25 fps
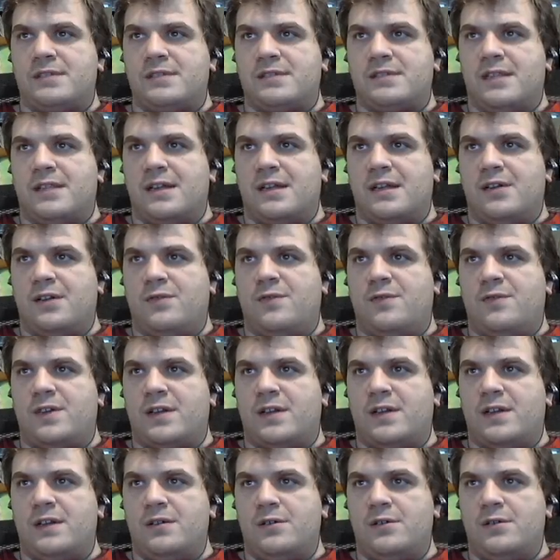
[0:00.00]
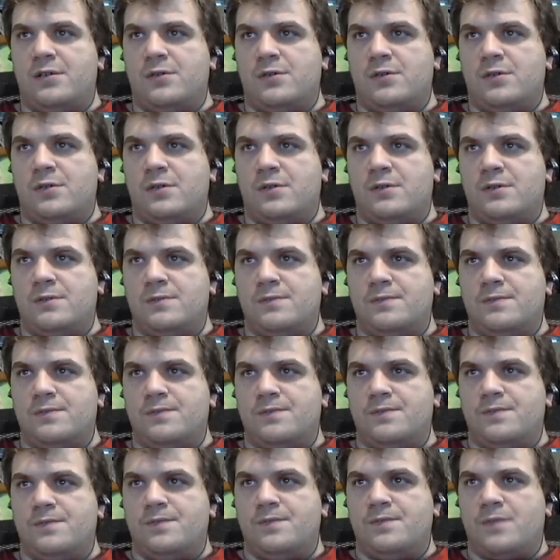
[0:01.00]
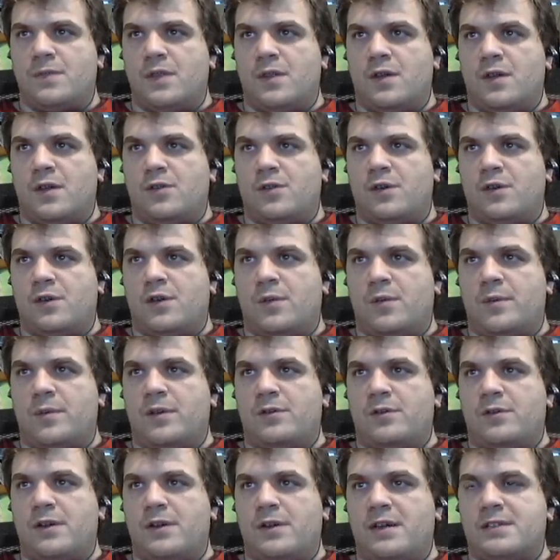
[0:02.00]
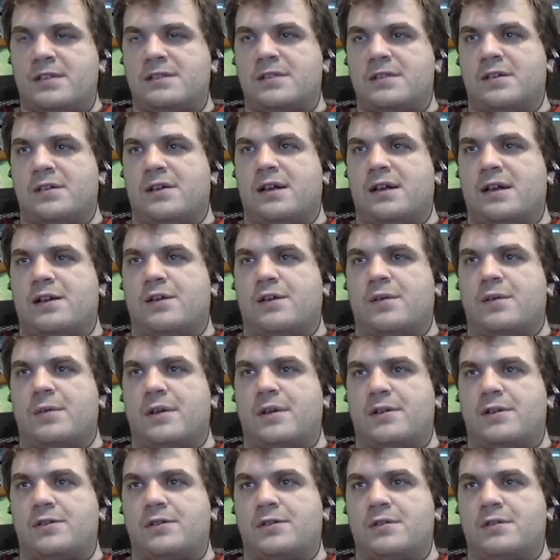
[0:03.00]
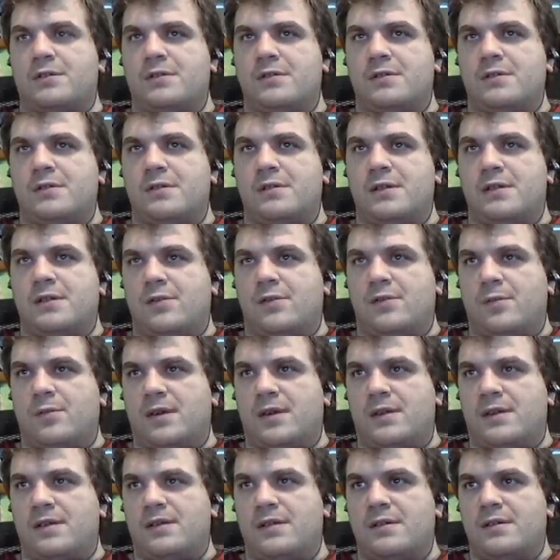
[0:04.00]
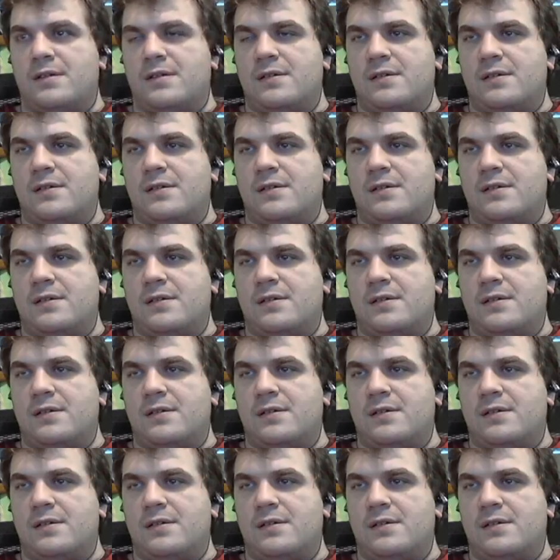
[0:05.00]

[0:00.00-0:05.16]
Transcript: and I go fuck you. Oh, do I ground pounder ass? Okay, ground pounder. Never mind.